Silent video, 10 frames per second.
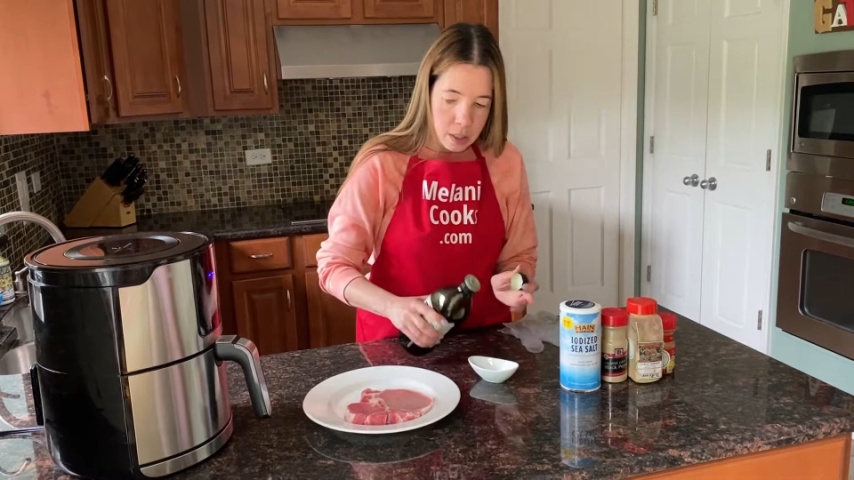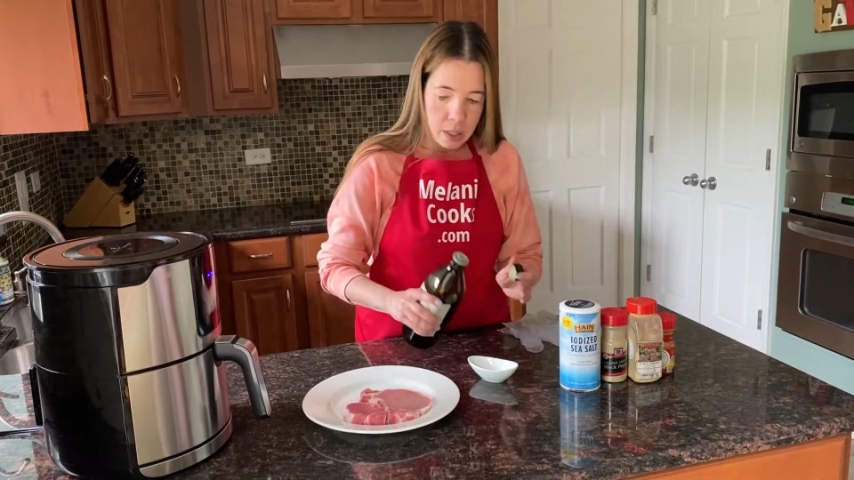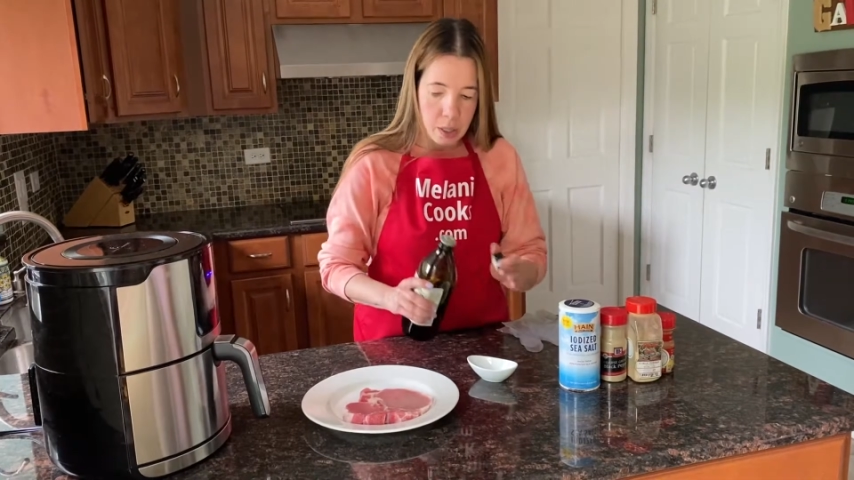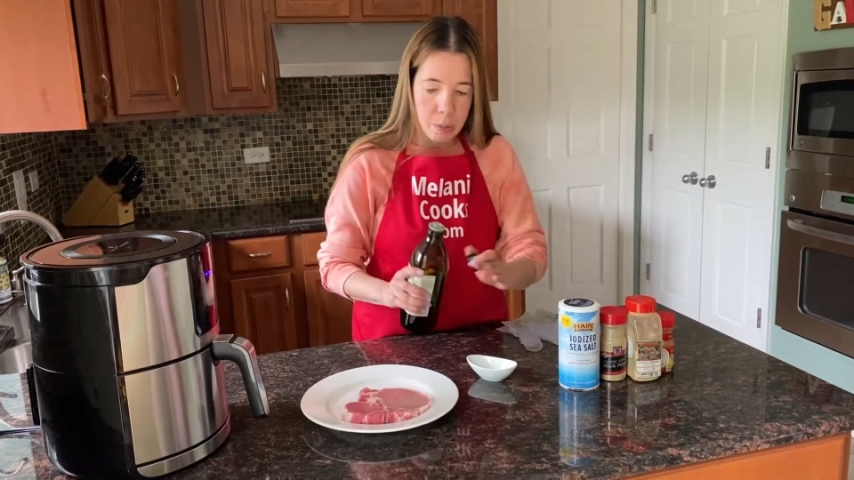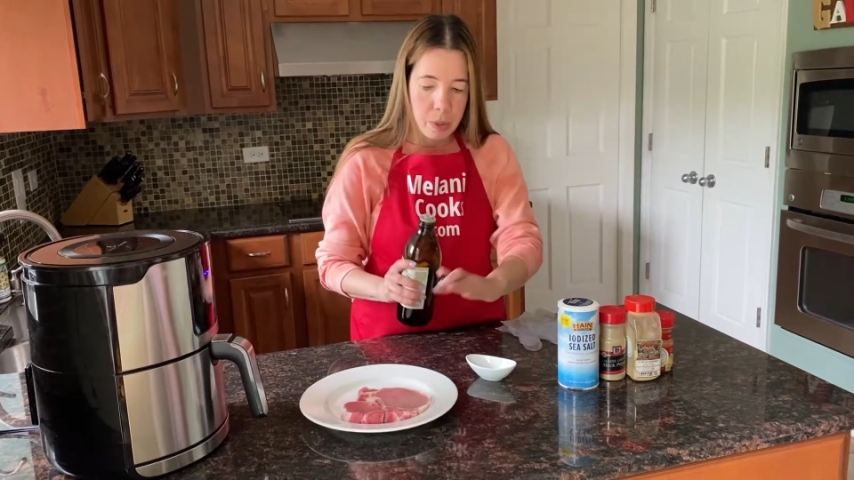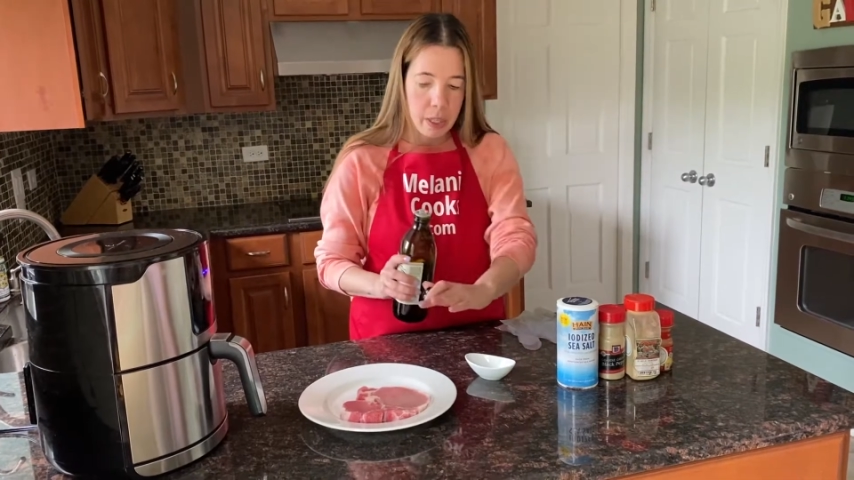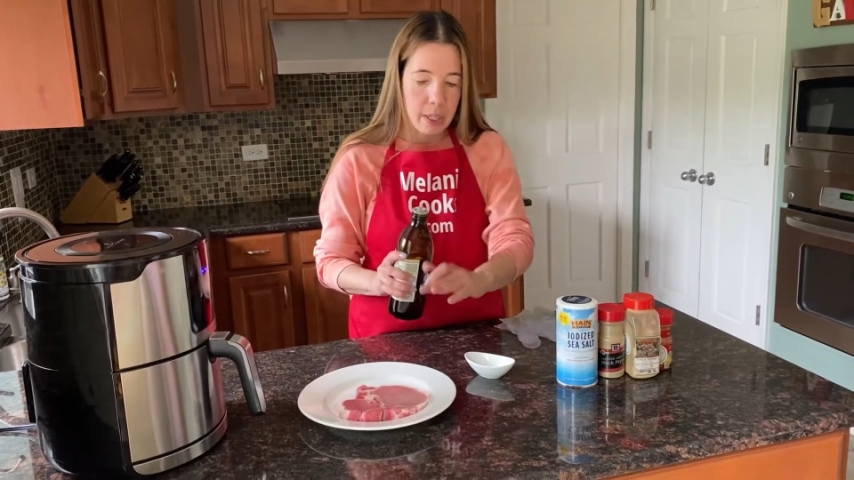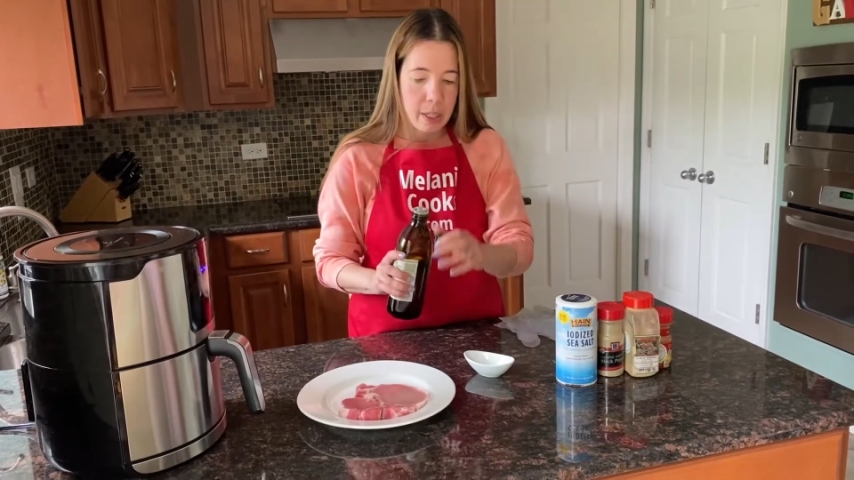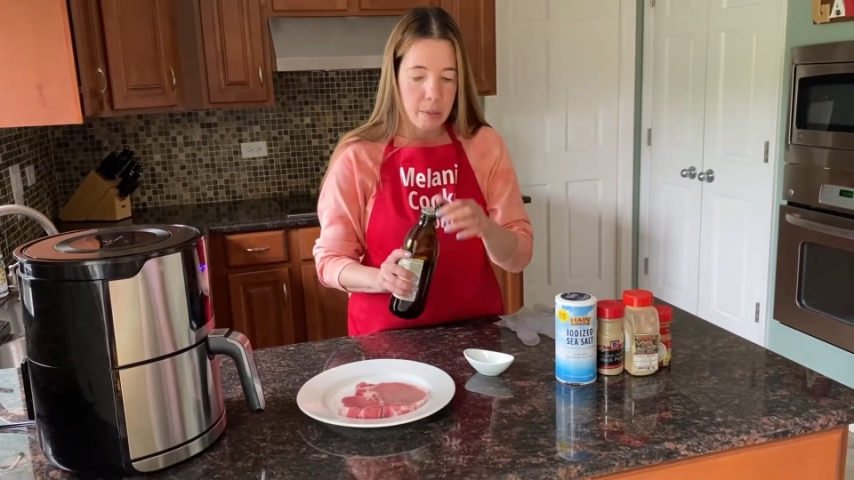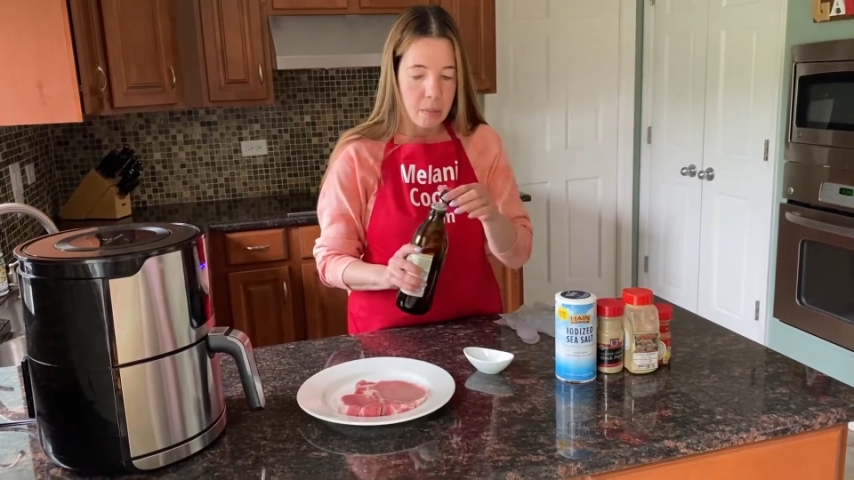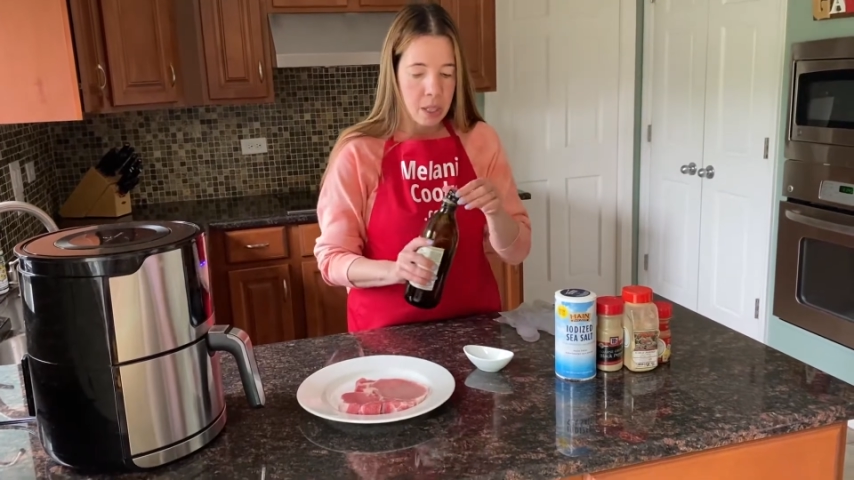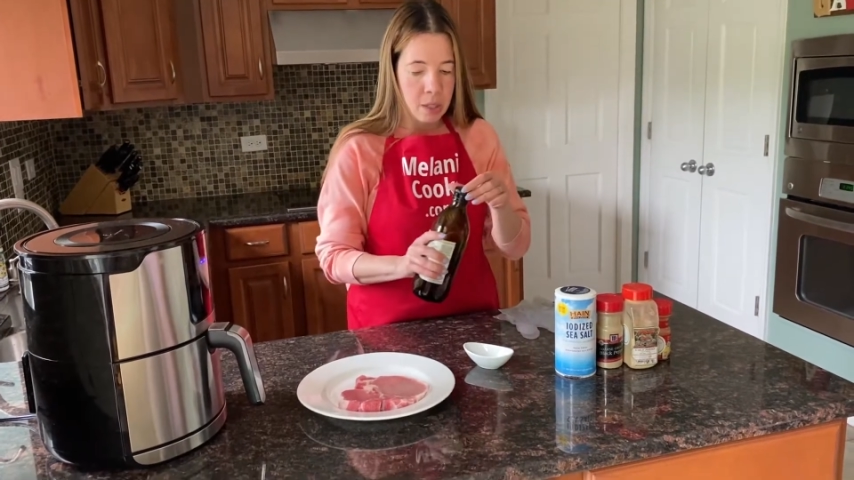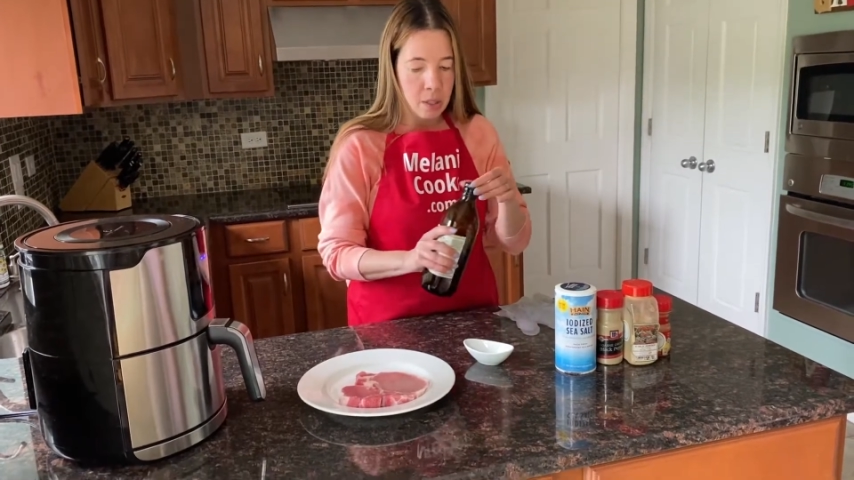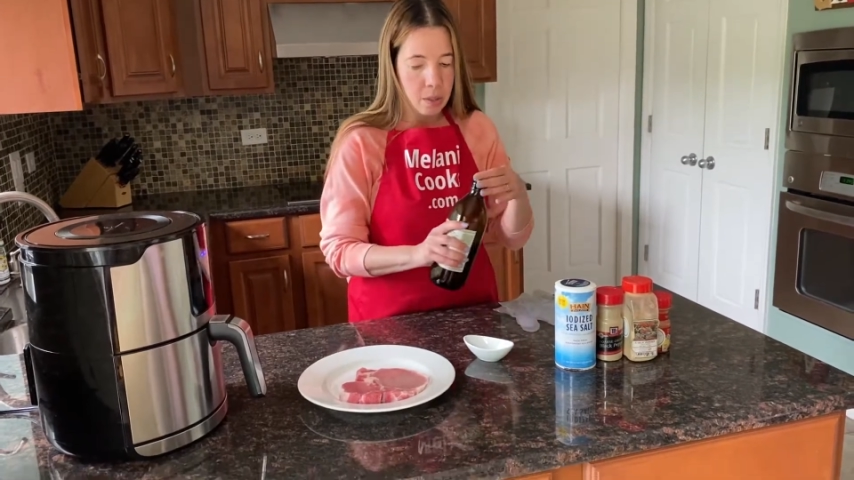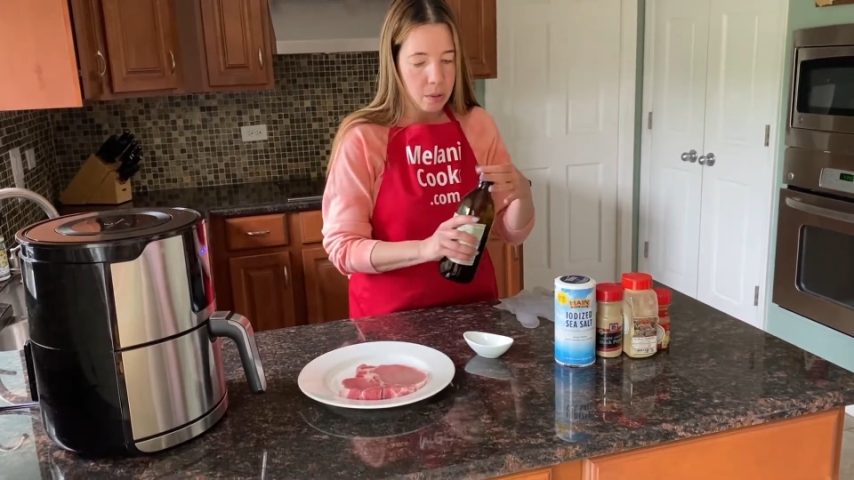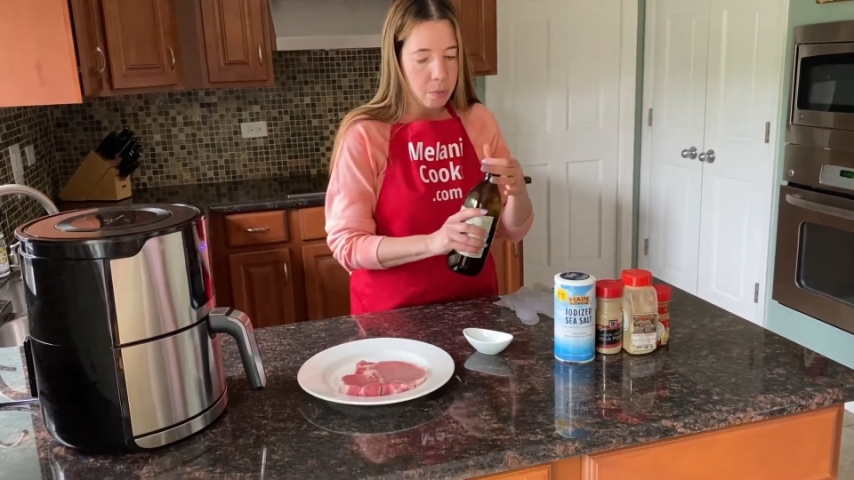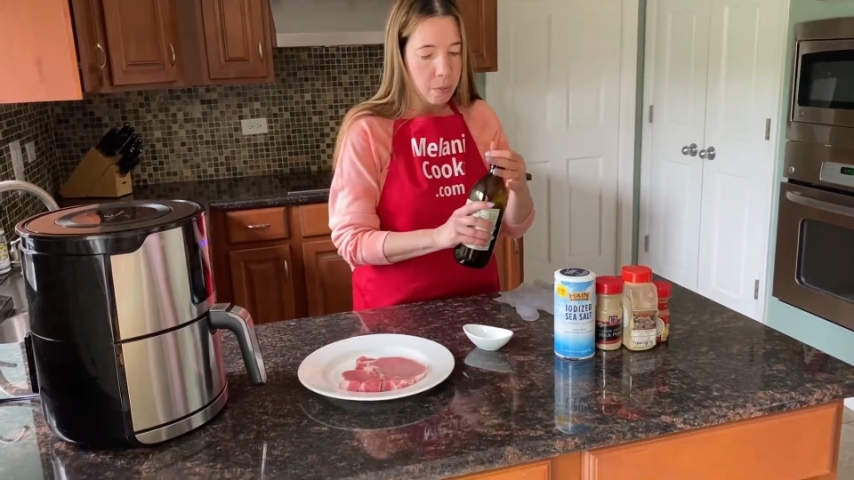this is a pretty lean meat, so it